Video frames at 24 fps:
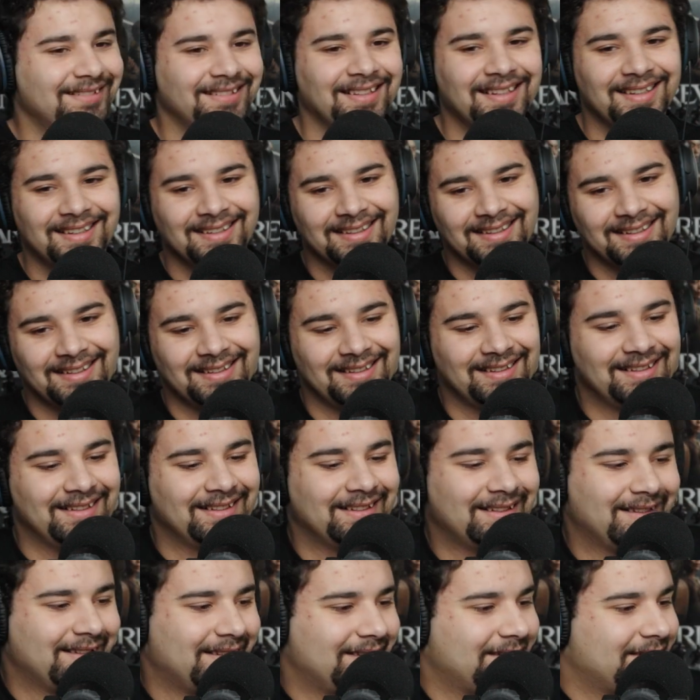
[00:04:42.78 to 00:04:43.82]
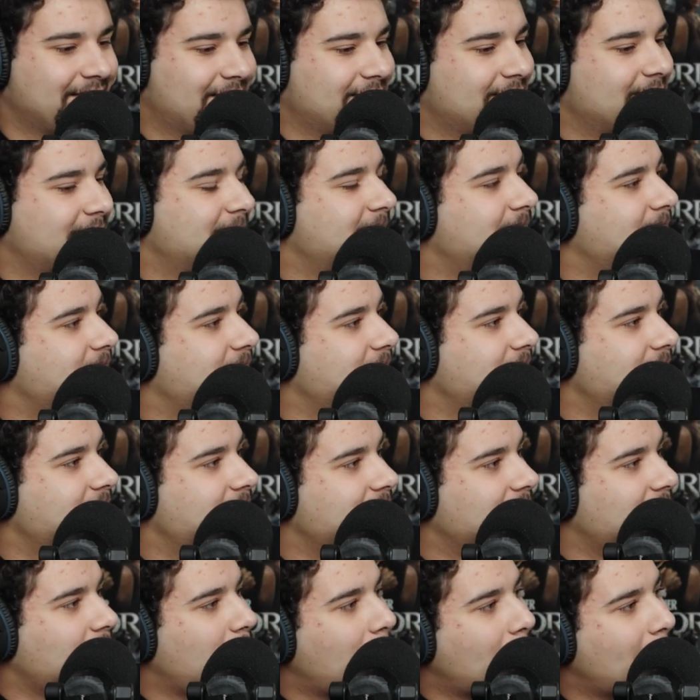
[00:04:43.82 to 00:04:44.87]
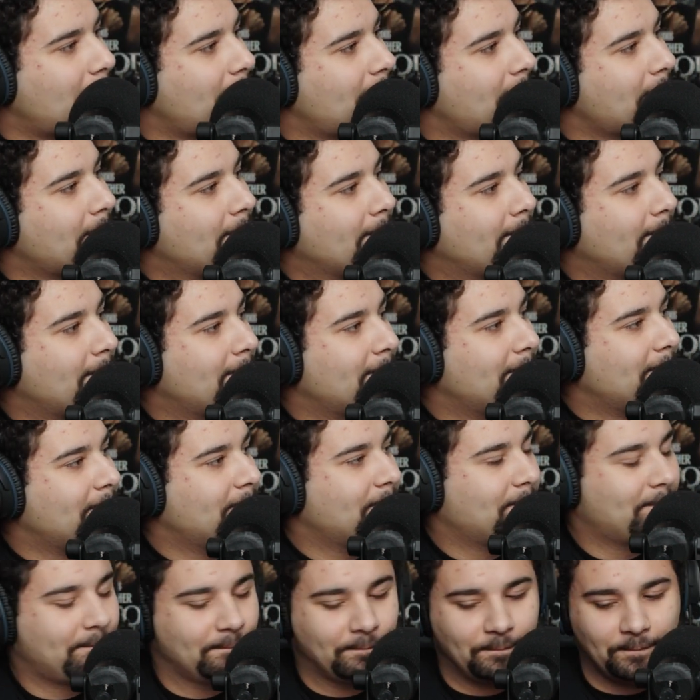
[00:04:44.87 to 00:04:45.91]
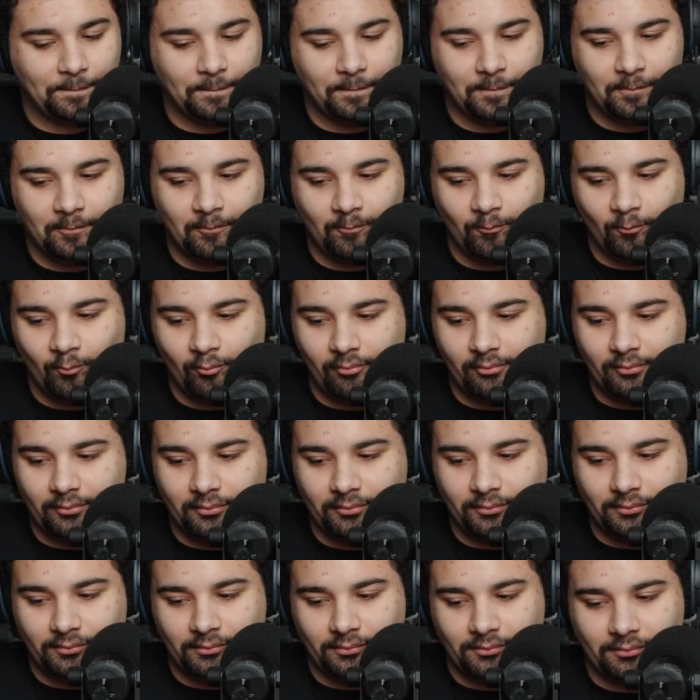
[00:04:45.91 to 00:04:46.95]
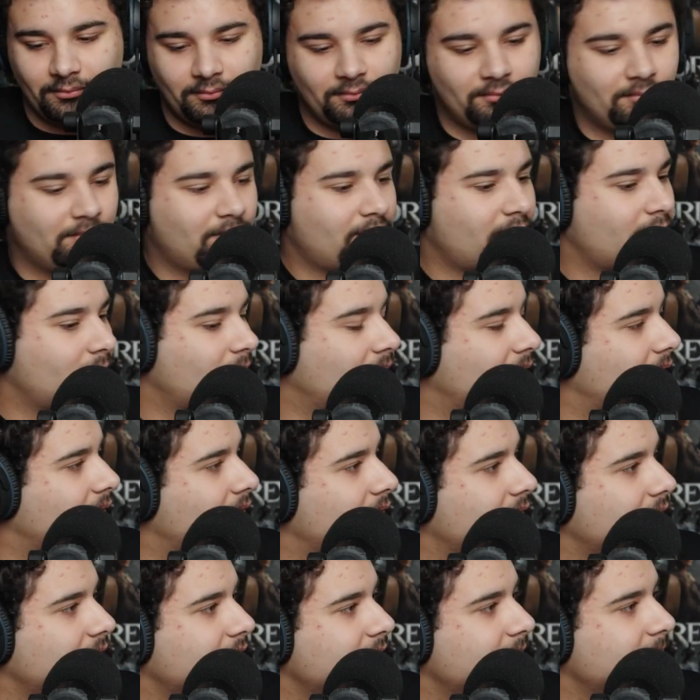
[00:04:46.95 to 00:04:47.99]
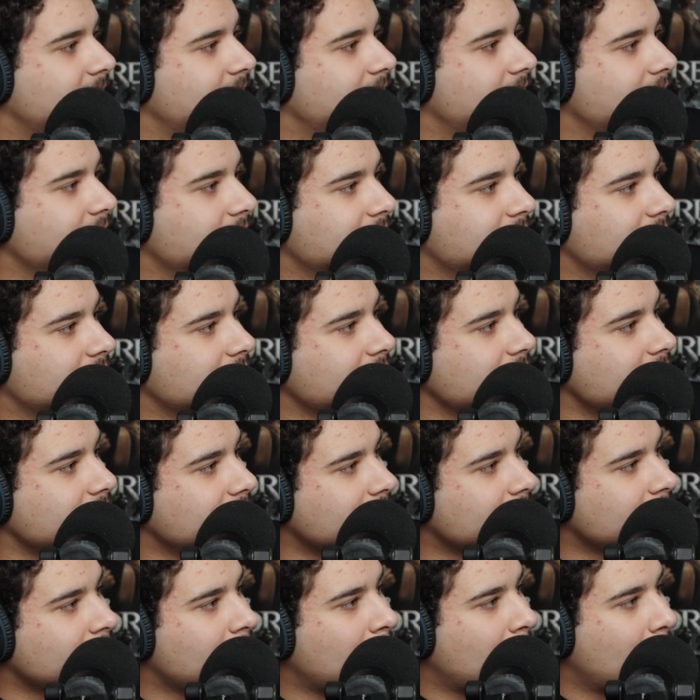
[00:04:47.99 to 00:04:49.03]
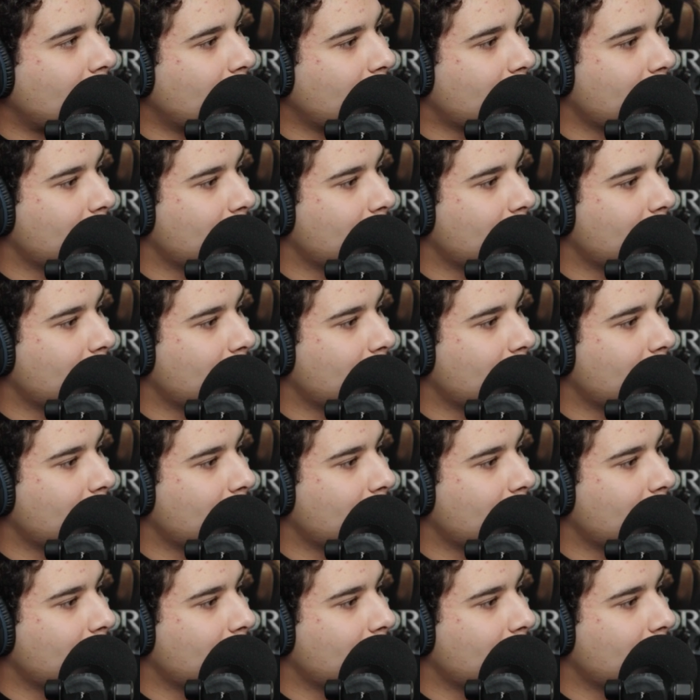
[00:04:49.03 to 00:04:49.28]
(silent)